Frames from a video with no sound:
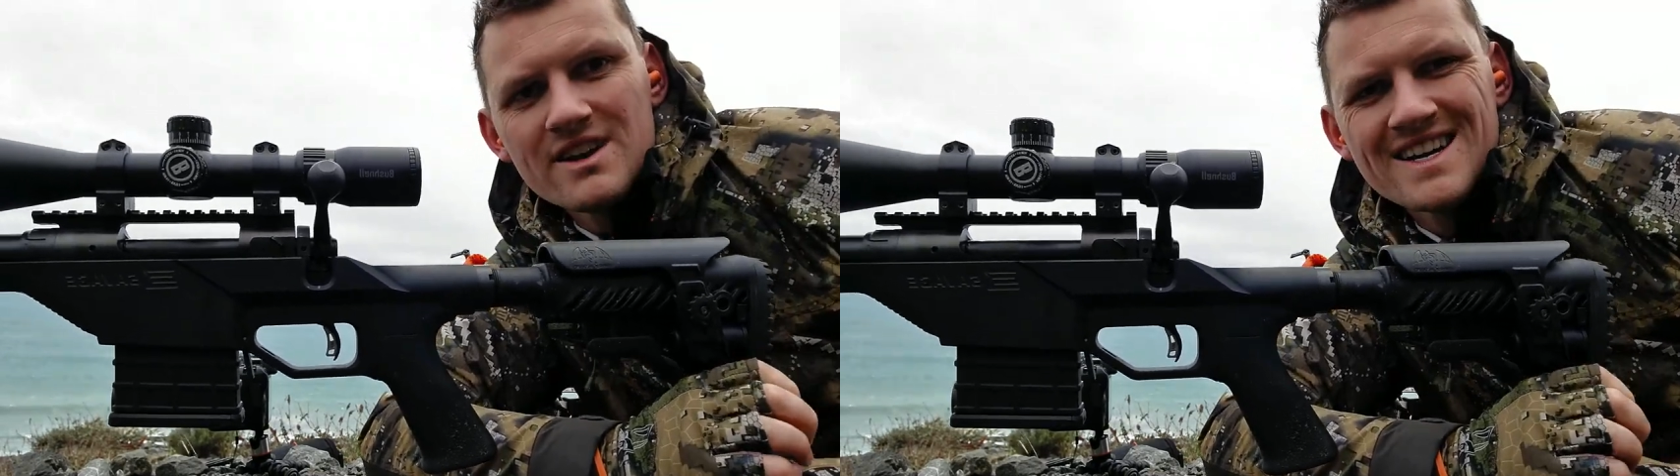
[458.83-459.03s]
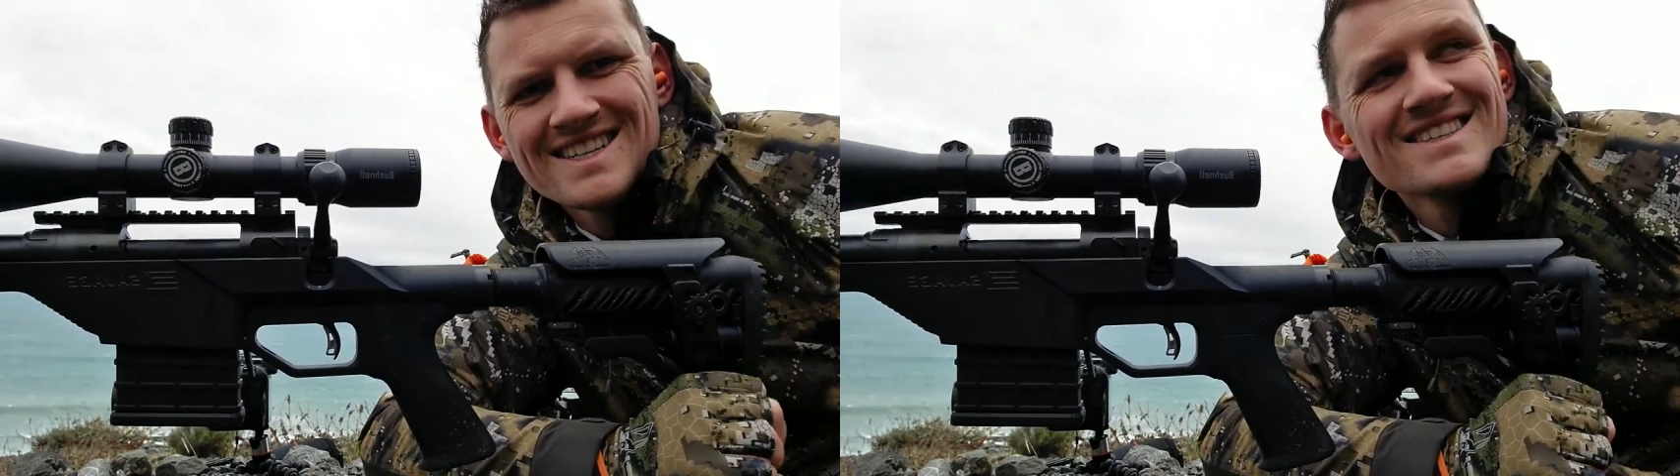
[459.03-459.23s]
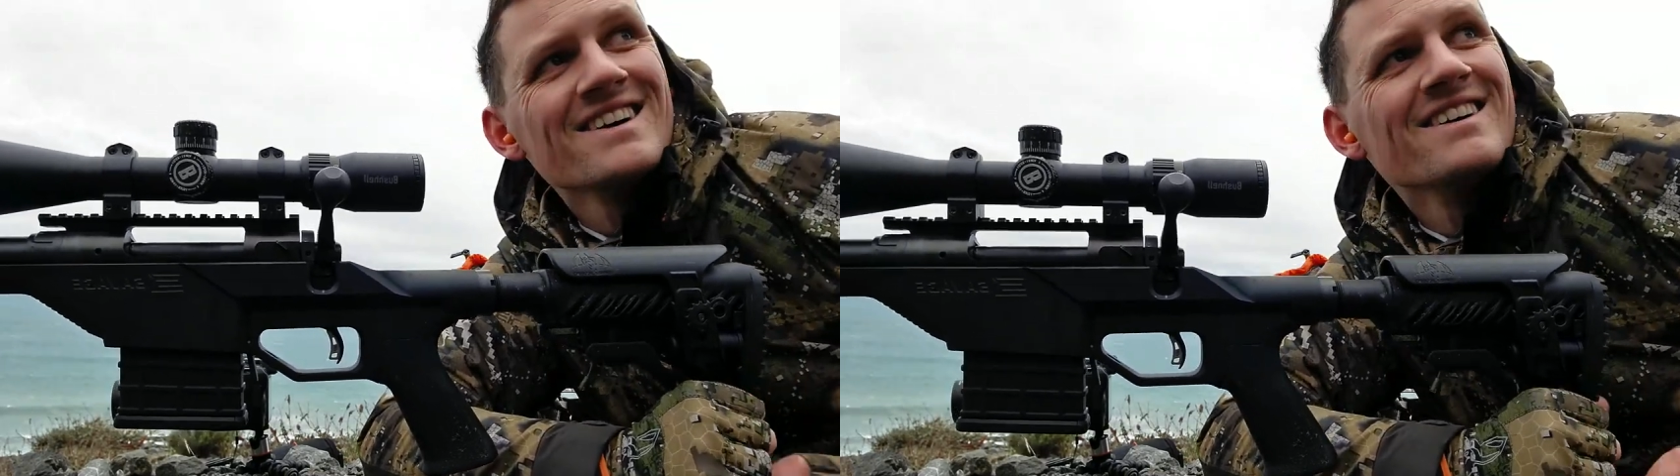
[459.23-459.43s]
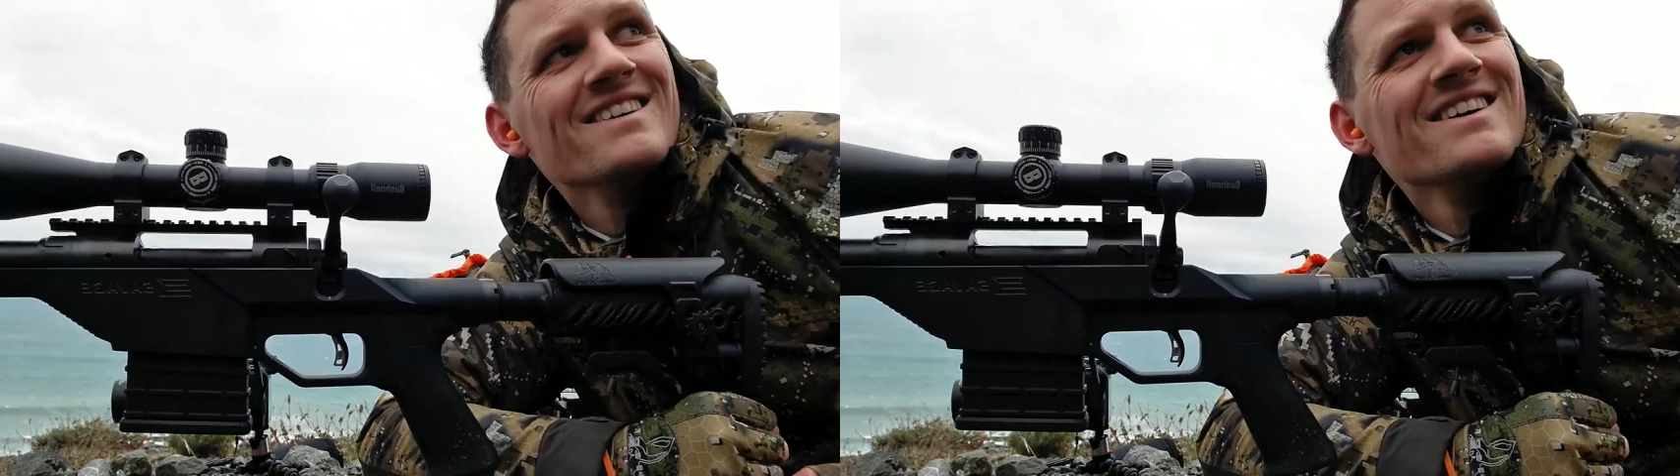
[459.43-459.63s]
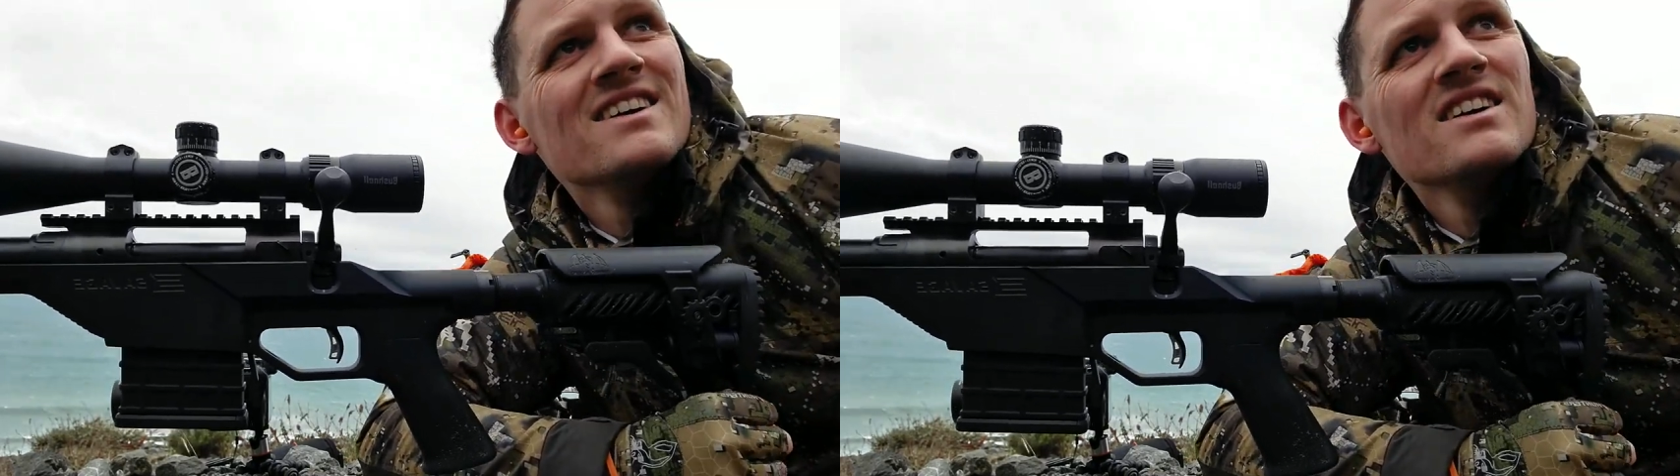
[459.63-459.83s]
around, so
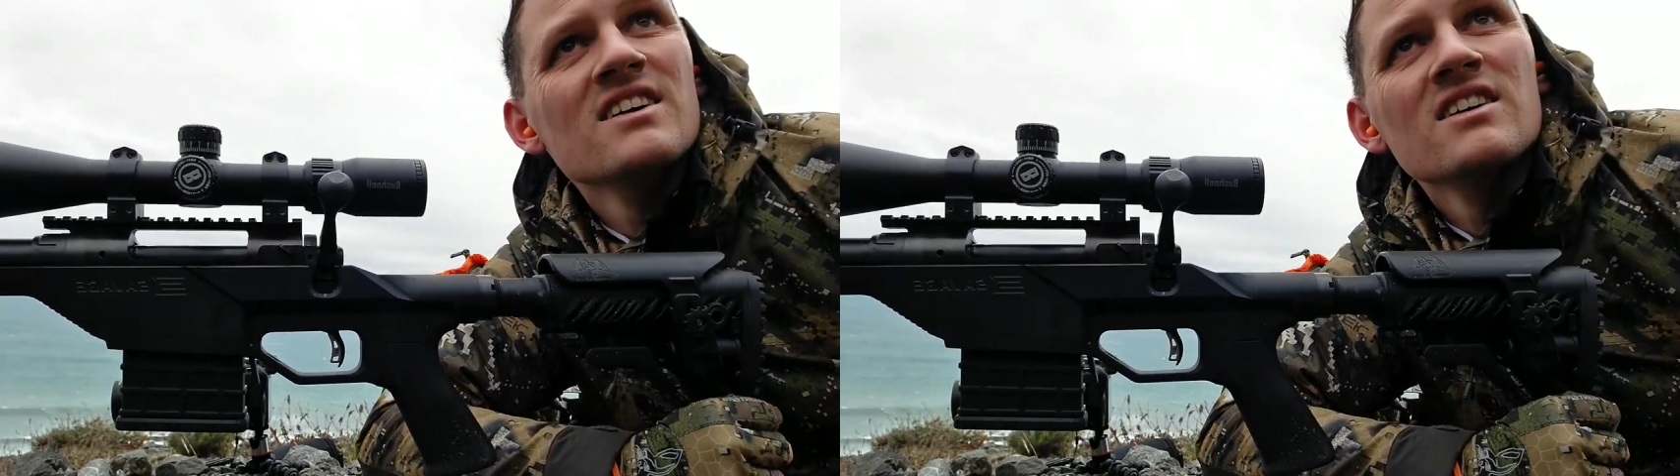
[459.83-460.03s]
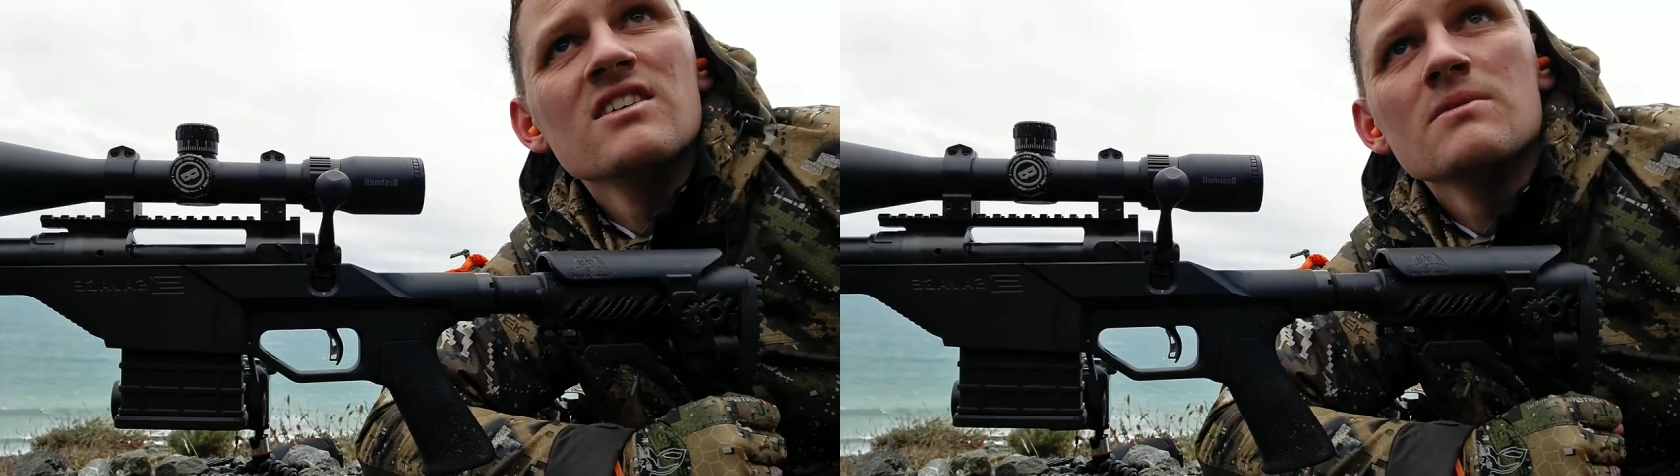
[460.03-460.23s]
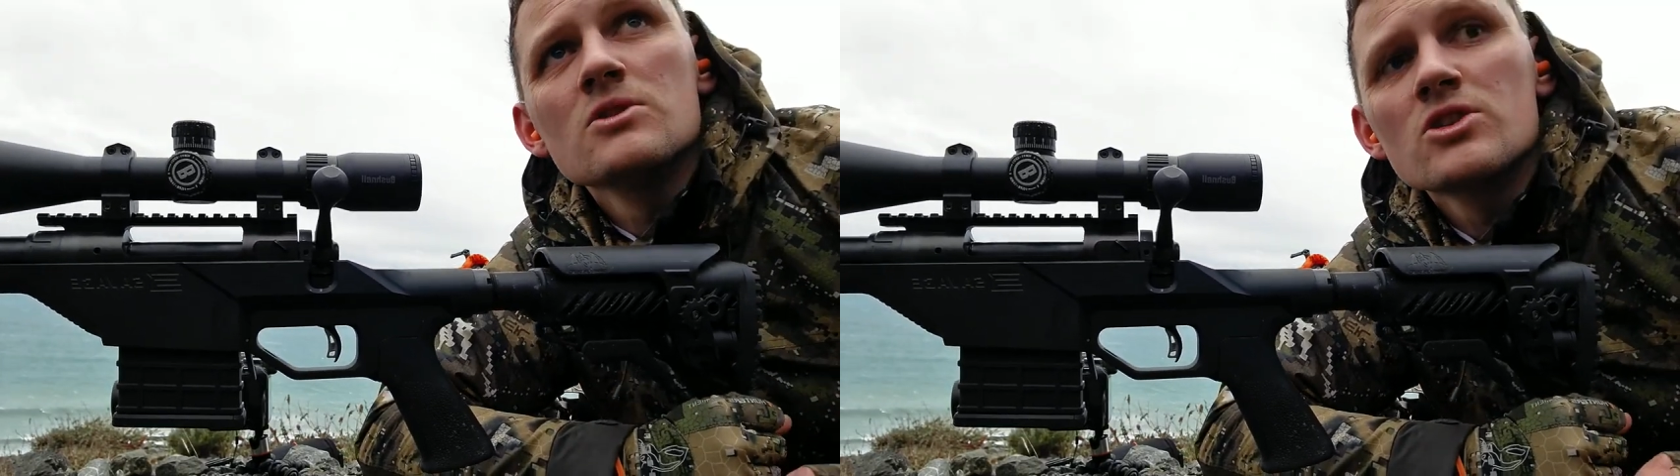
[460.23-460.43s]
I'm